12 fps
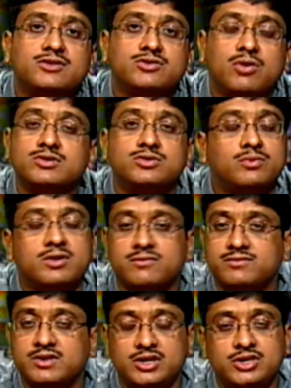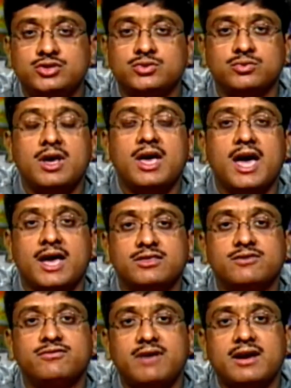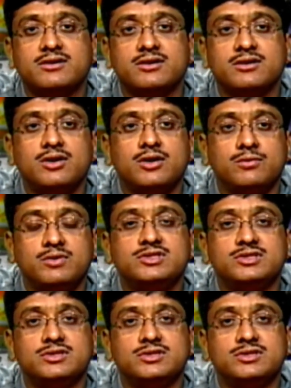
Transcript: also one of the issue and the factor which